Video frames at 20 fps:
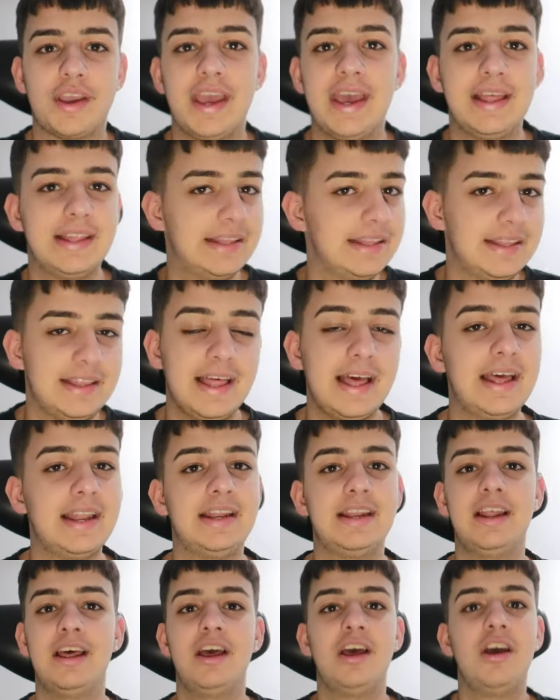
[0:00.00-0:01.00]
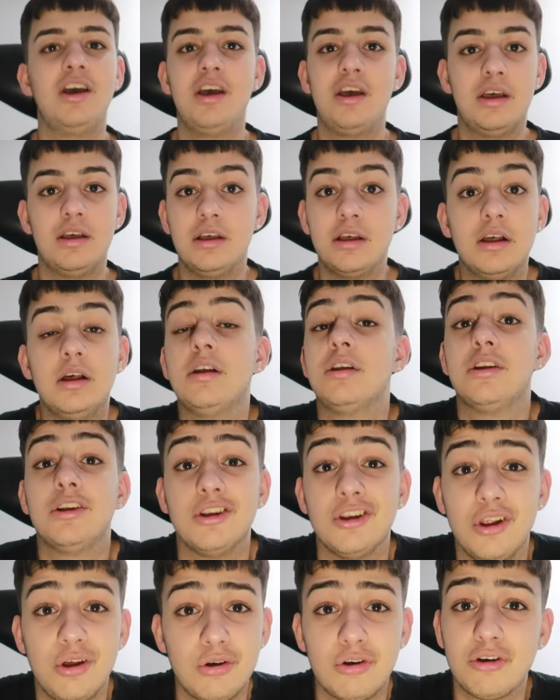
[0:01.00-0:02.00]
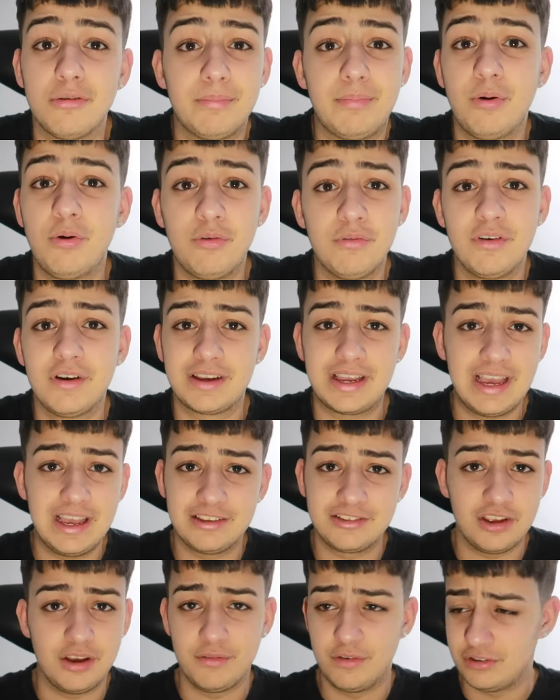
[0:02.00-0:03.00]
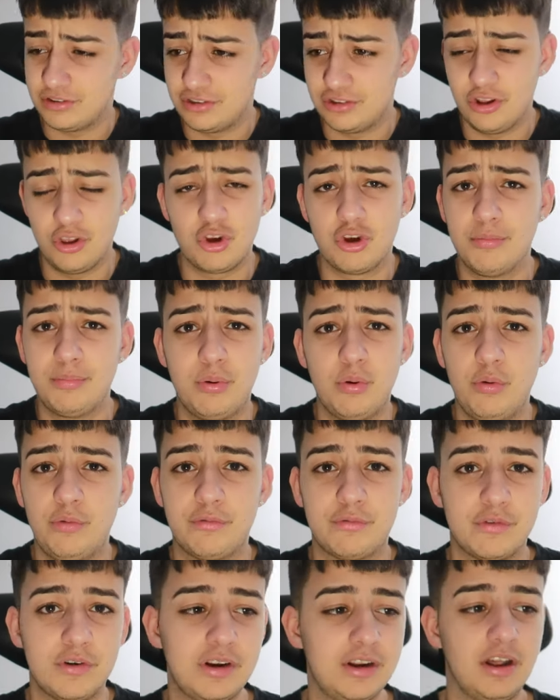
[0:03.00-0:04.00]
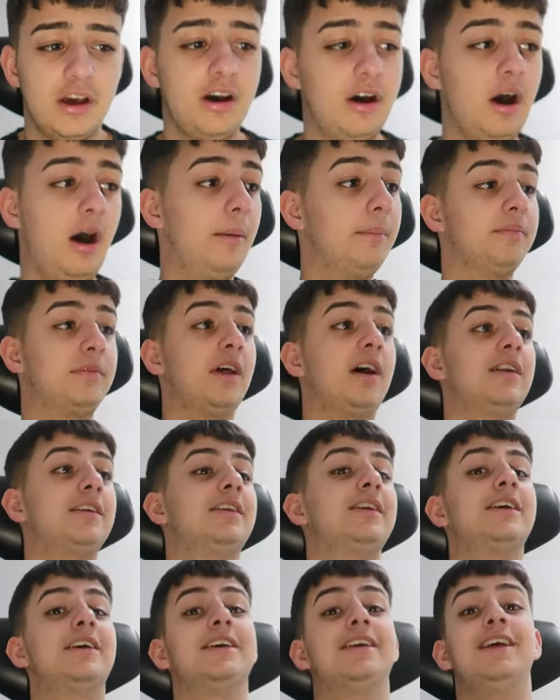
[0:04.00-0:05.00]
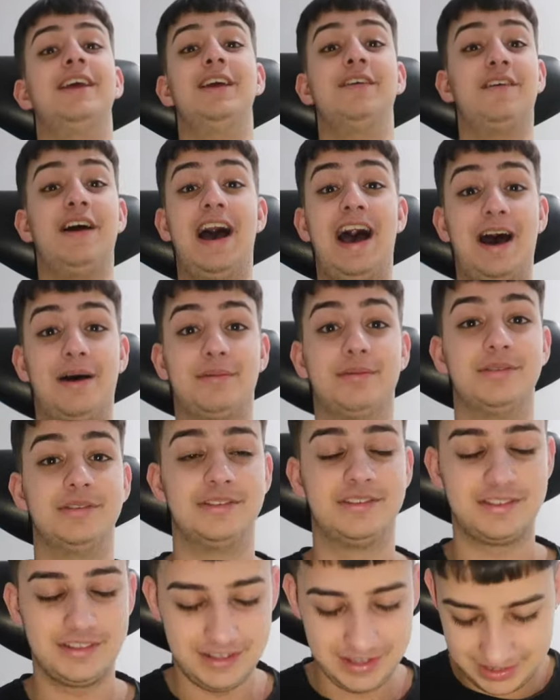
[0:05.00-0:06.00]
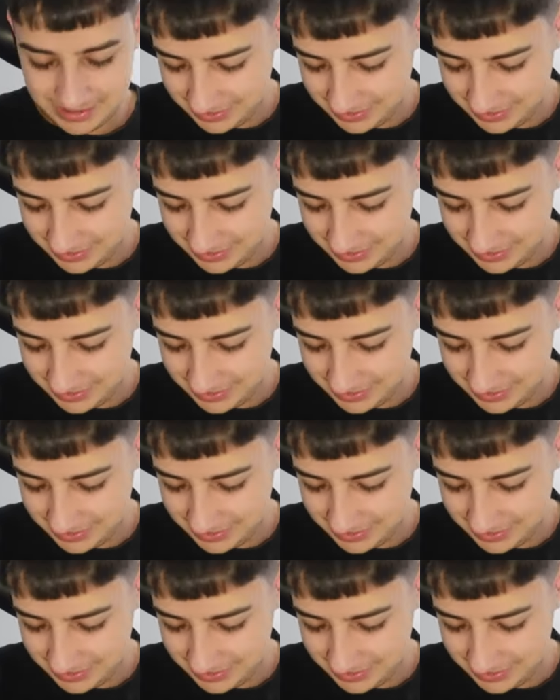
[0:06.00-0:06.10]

again, then Logan Paul, KSI versus Logan Paul 3, like, I'm done here if that happens.